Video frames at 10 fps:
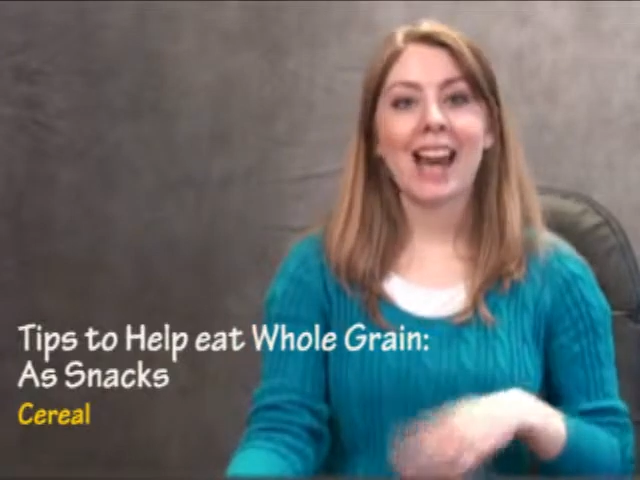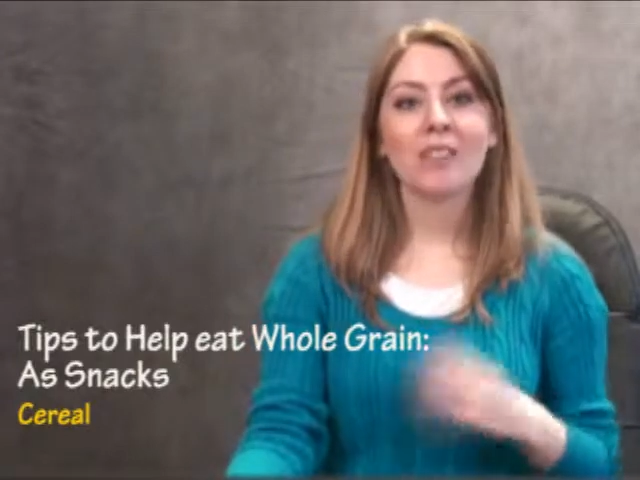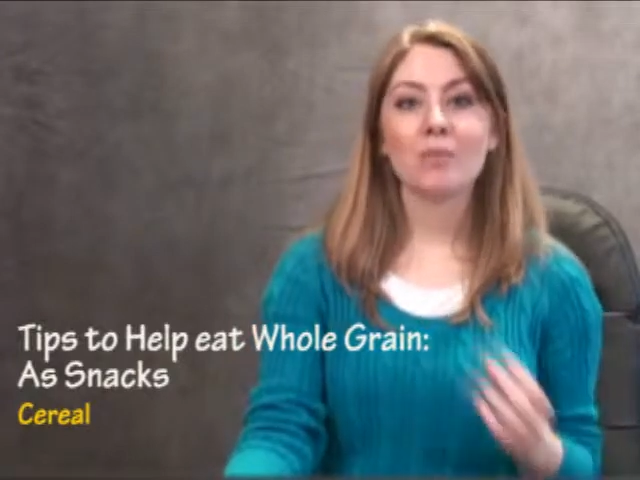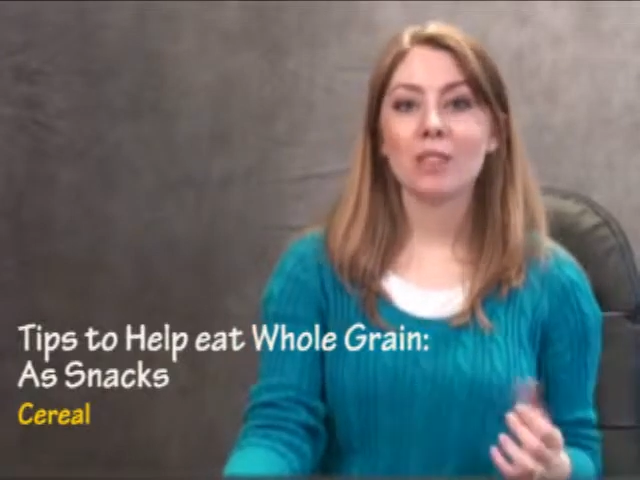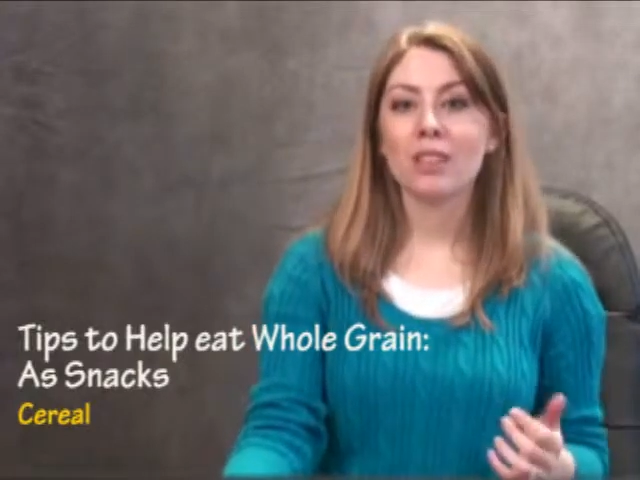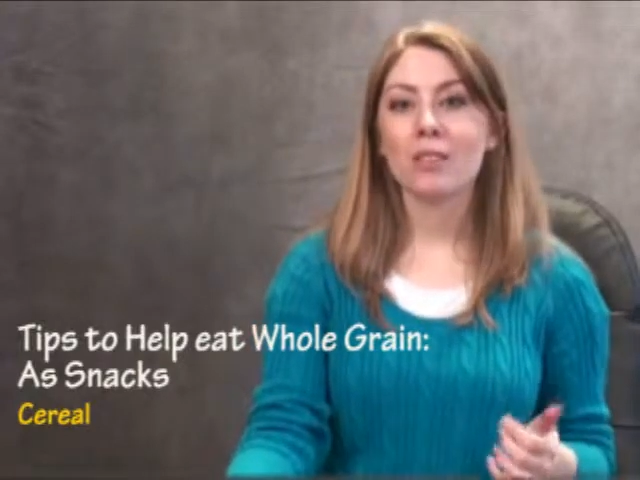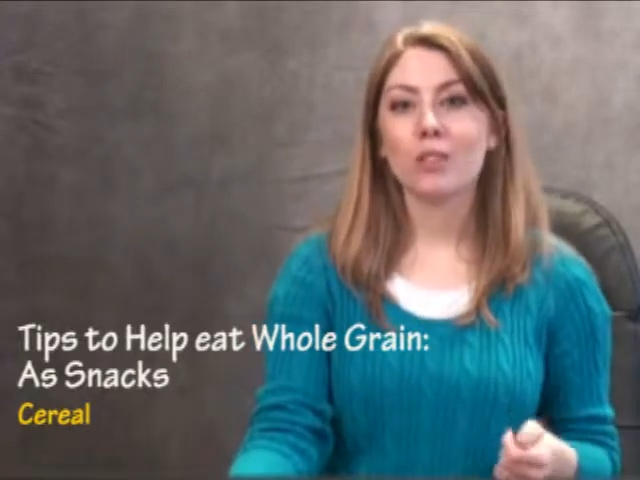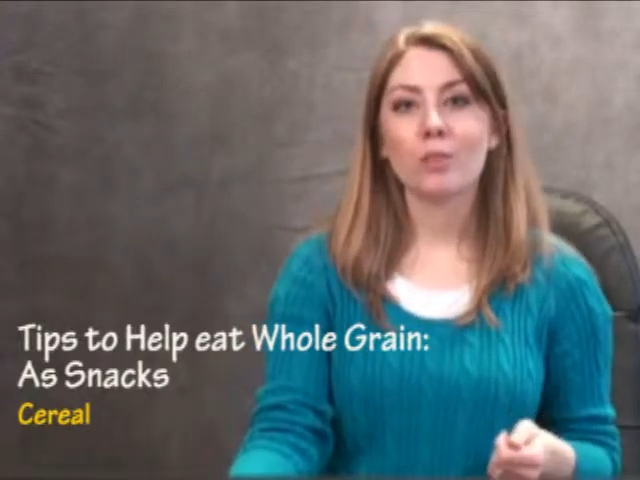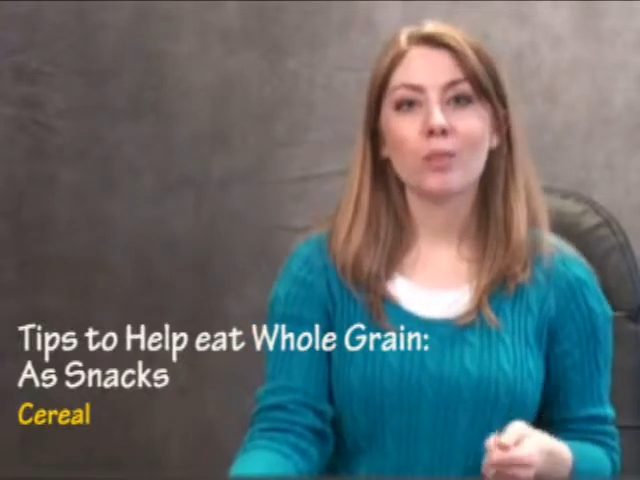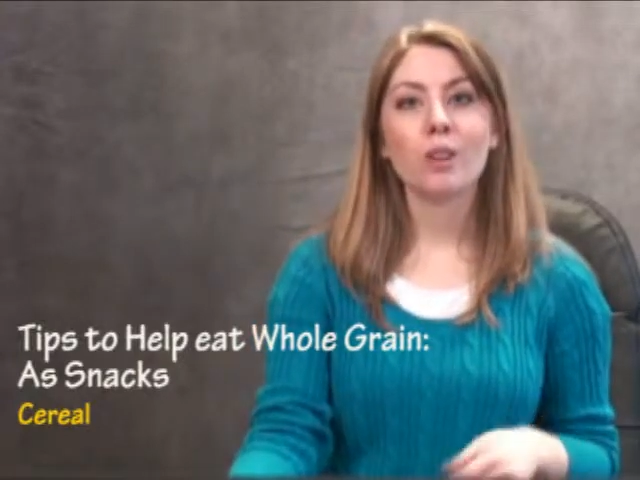have them with you in
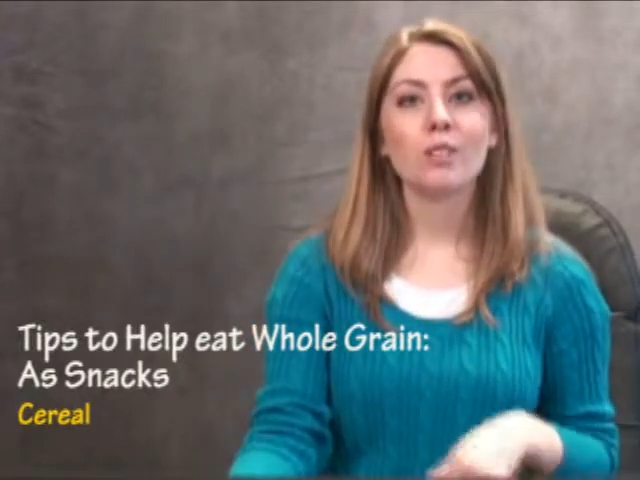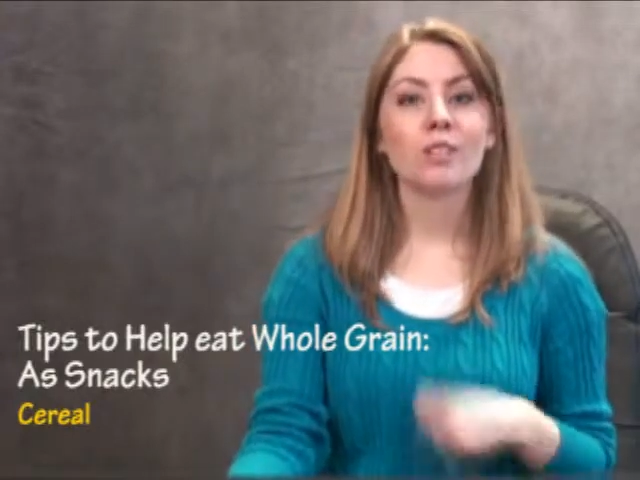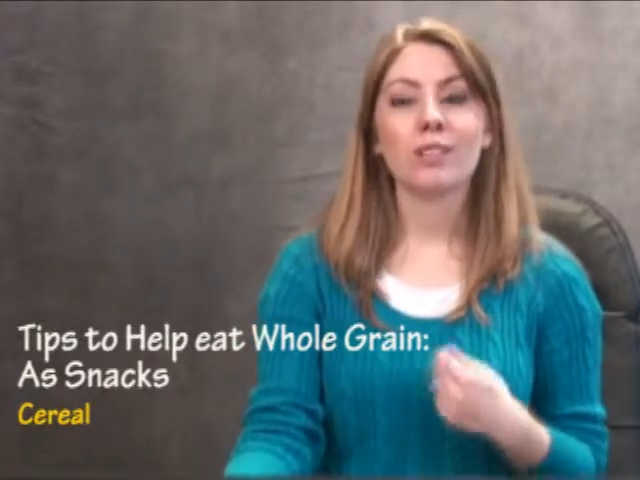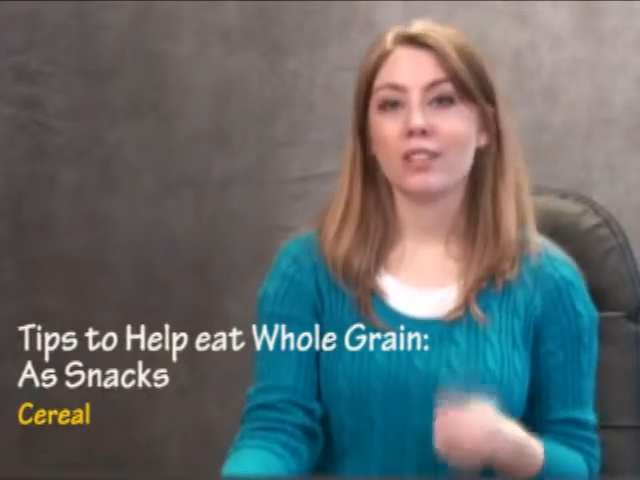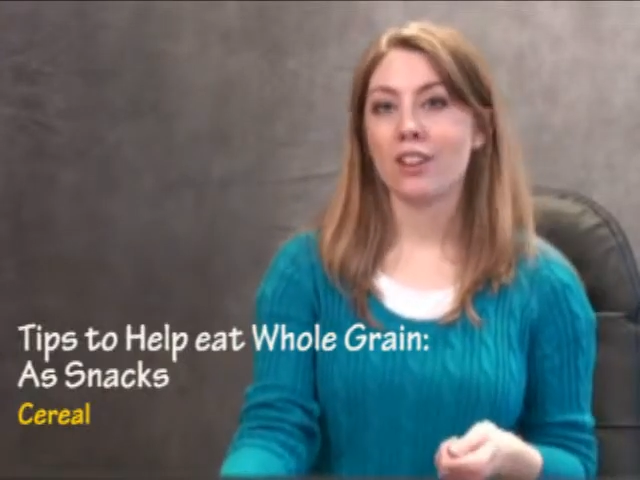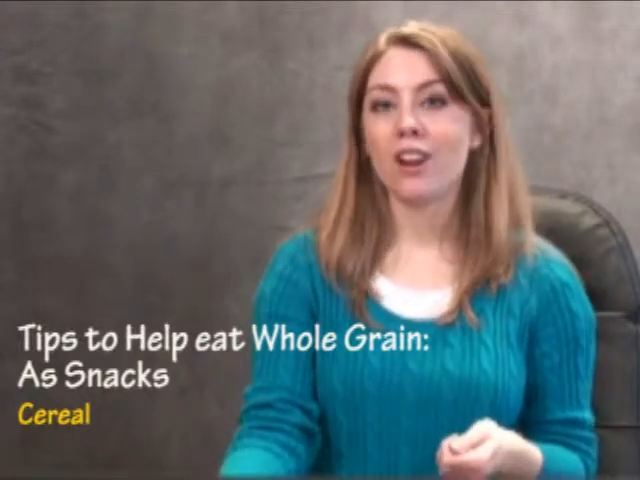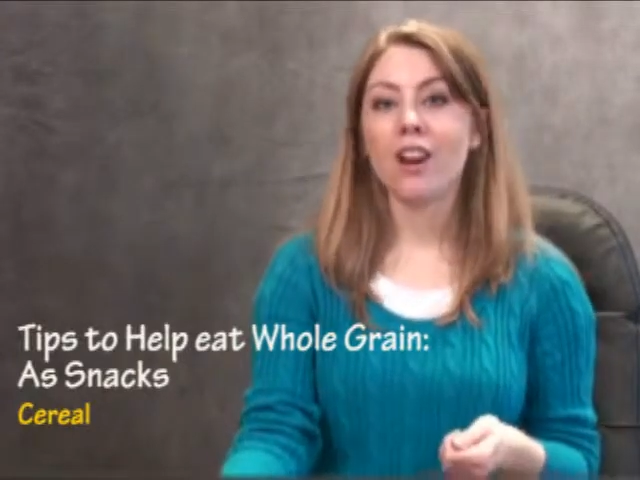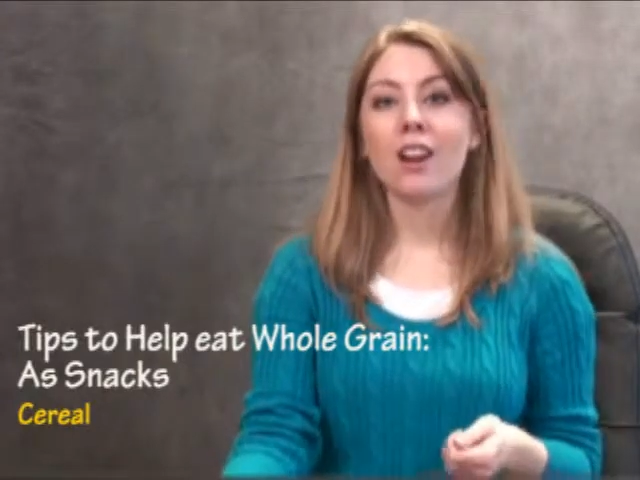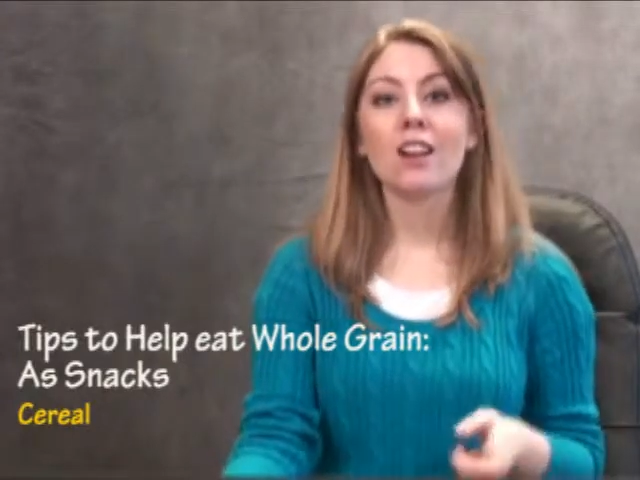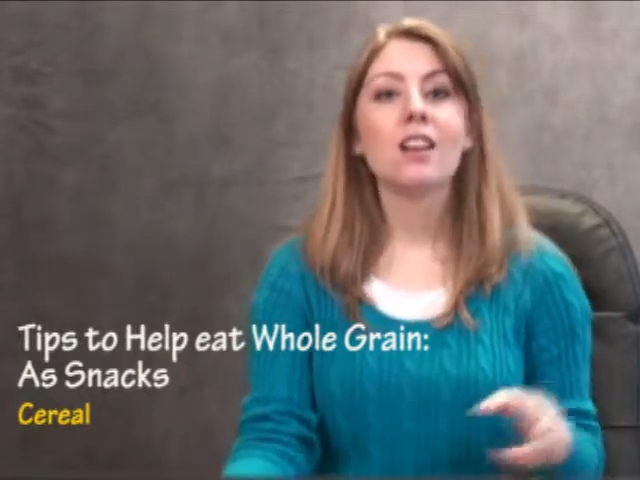your purse or in the
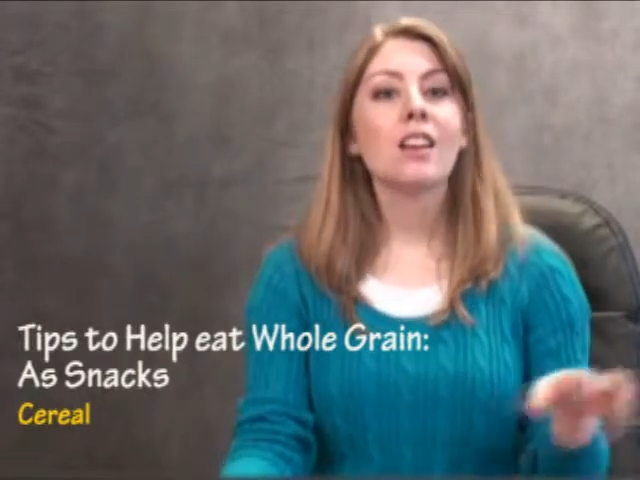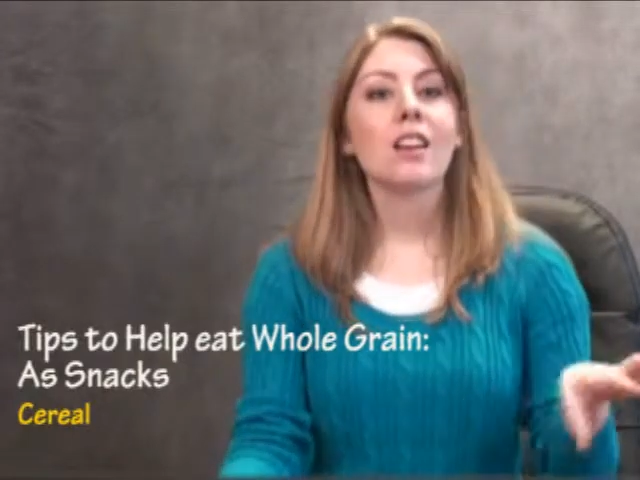car.